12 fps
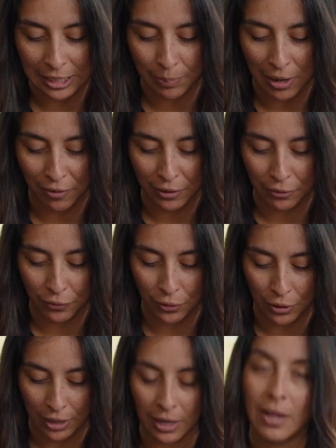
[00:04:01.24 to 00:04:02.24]
the pelvic
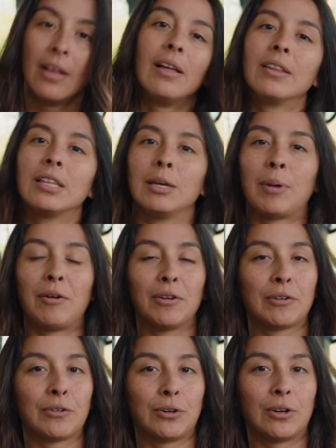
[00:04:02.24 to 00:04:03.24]
floor
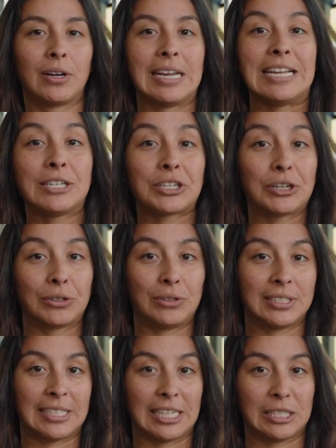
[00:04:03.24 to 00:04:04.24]

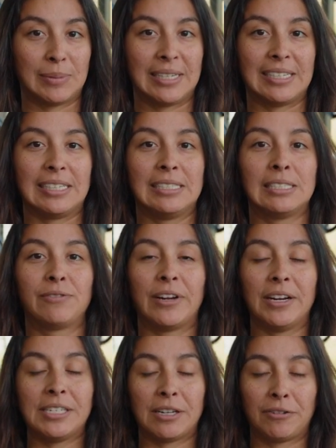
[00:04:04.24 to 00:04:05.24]
internal assessment is
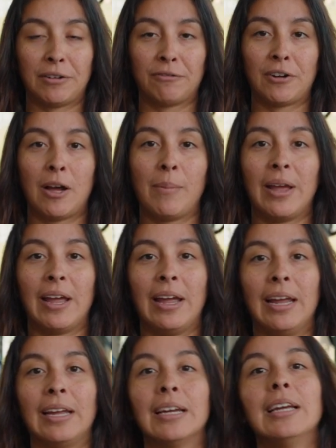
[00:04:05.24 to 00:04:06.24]
very different from
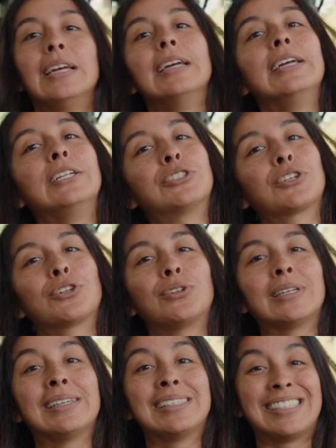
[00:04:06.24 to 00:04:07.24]
a internal
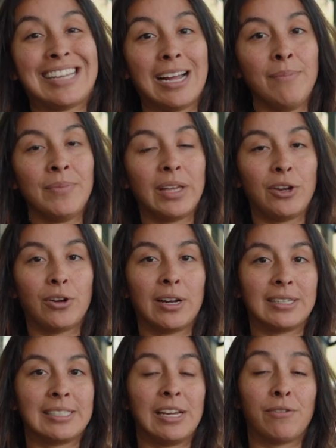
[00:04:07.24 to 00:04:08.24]
exam that you're
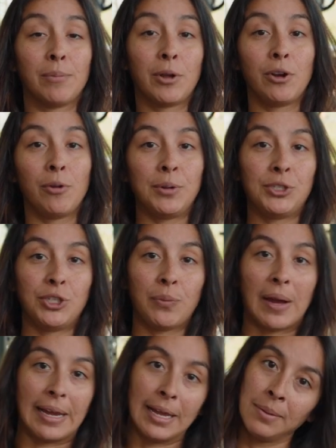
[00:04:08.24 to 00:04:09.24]
going to see from an
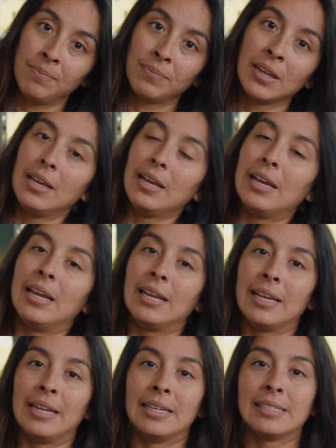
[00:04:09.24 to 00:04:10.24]
OBGYN. It
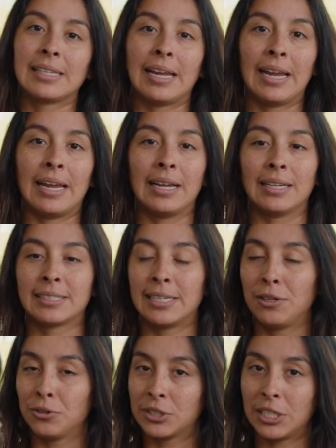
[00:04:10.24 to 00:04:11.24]
is a
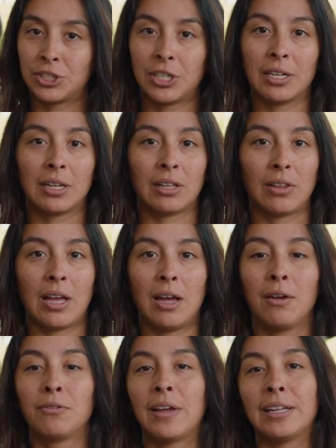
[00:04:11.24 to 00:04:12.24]
single digit
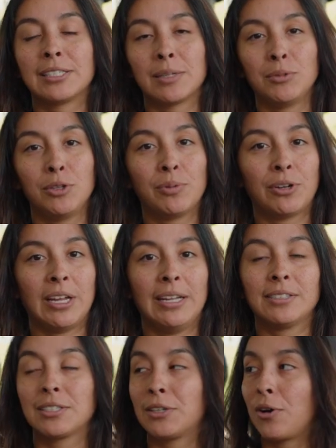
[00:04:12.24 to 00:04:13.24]
glove and some
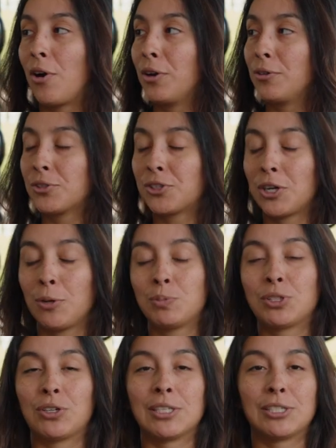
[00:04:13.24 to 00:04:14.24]
lubricant. There are no
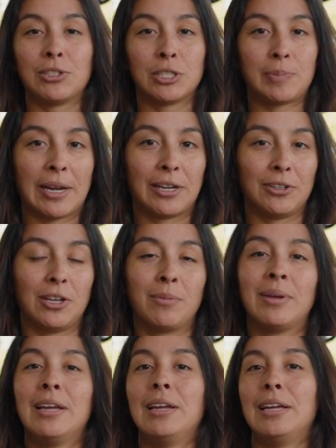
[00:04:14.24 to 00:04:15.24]
stirrups. There is no
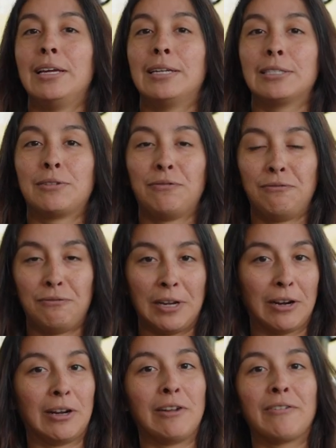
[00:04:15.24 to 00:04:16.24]
speculum. It is
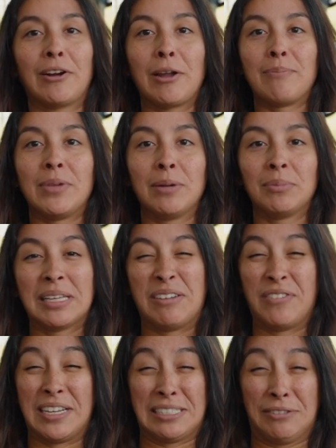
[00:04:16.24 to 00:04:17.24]
very, very minimally
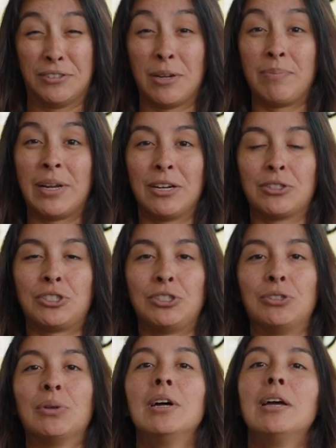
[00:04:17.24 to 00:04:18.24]
invasive compared
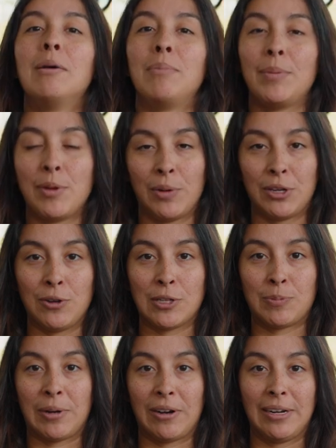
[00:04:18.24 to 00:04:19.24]
to maybe what you
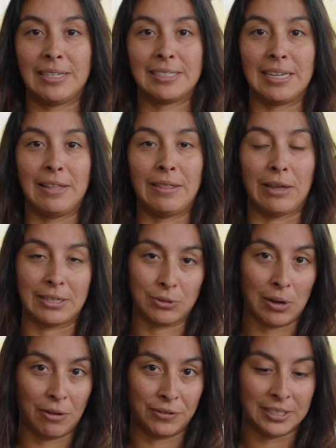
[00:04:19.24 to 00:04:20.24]
experience in those
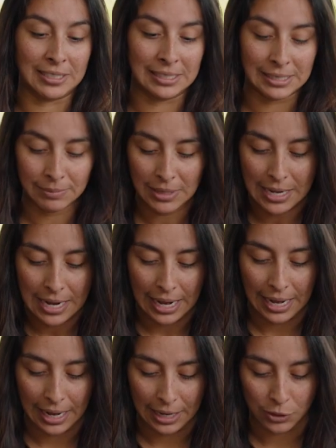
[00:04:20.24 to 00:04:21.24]
offices.
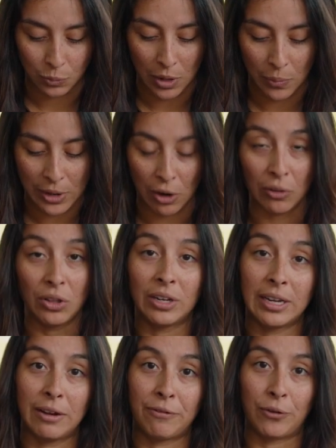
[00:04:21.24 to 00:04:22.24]
And what we are
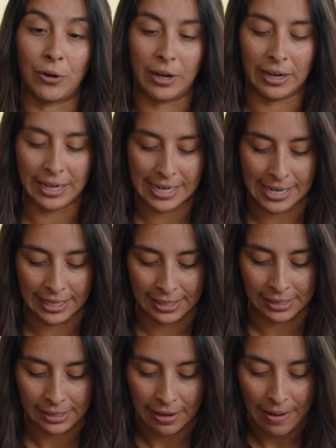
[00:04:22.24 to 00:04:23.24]
looking for
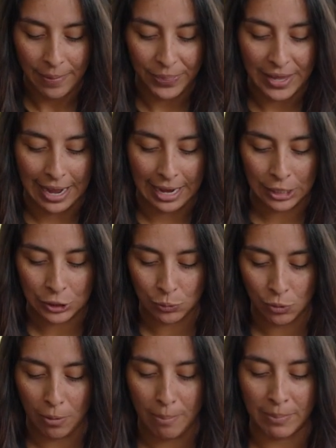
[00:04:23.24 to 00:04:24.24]
is the
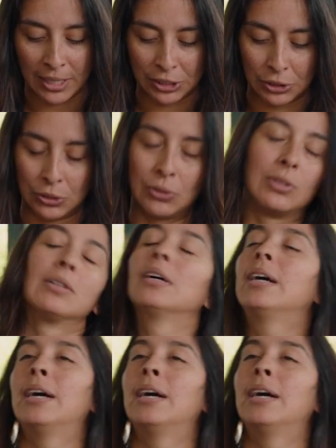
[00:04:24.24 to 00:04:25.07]
actual muscle